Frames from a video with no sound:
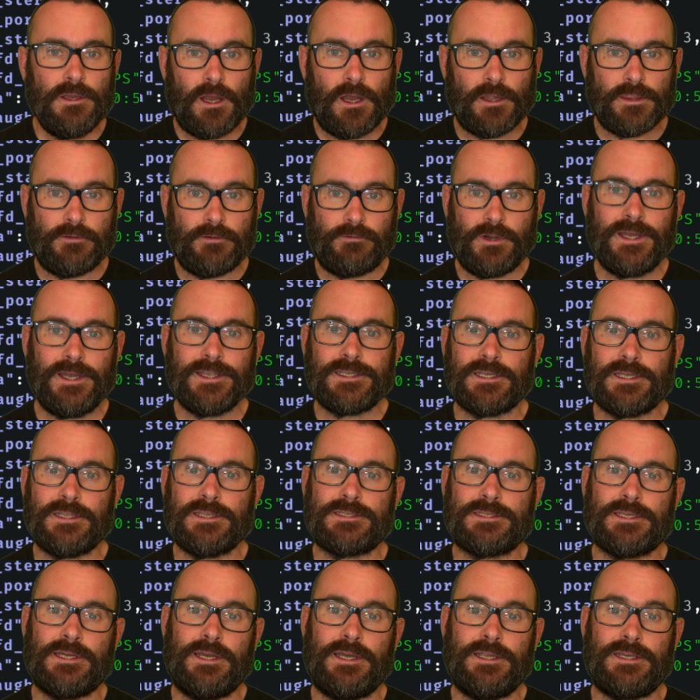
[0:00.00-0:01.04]
On the right-hand
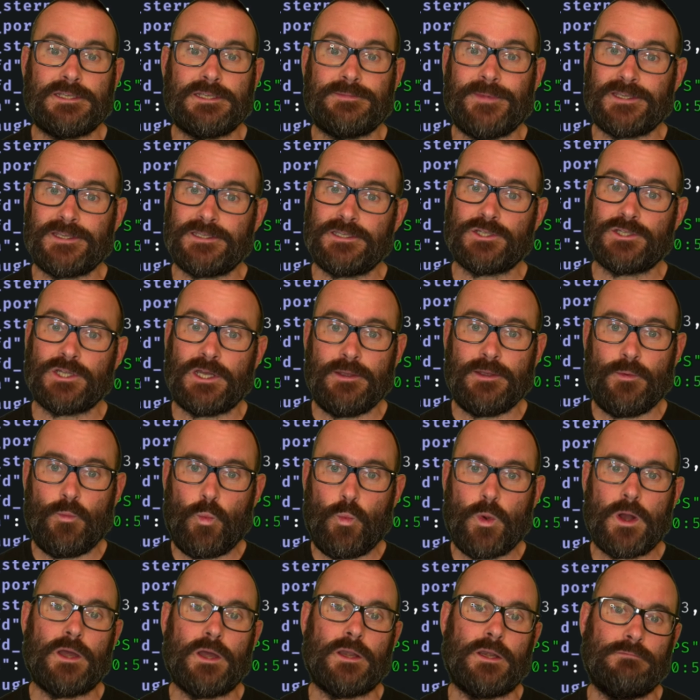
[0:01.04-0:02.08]
side is message type
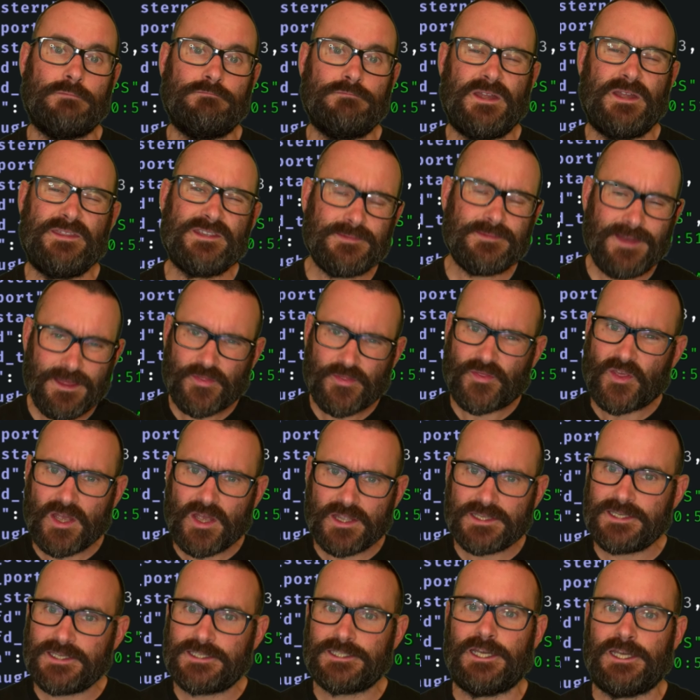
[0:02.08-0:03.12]
one, and there's about
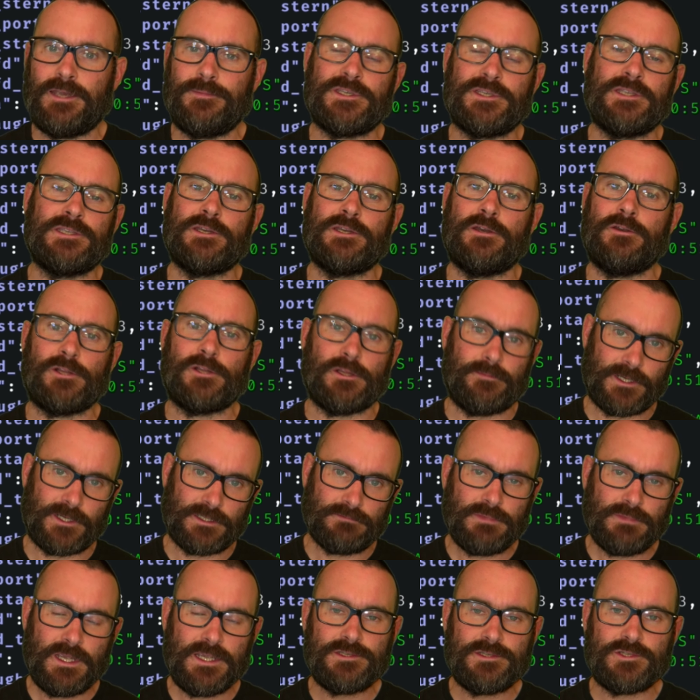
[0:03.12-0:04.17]
thirty types in total,
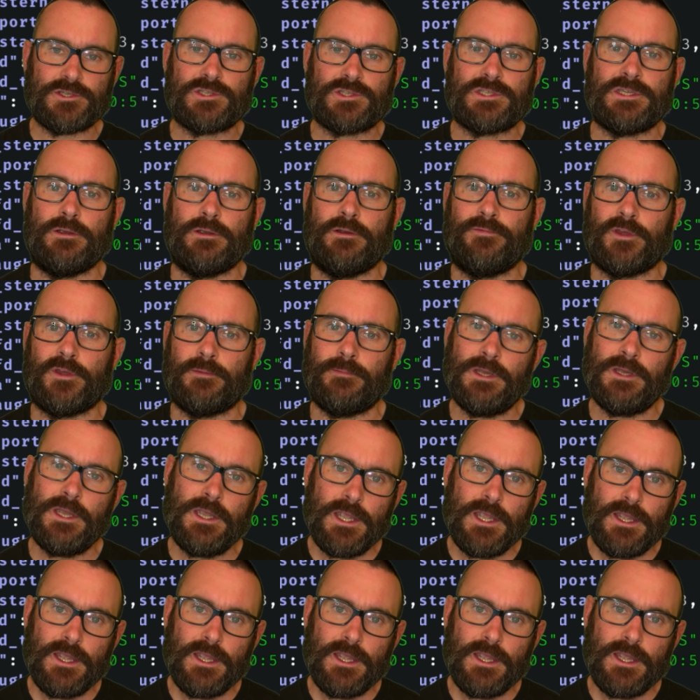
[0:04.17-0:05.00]
but here's just two of them.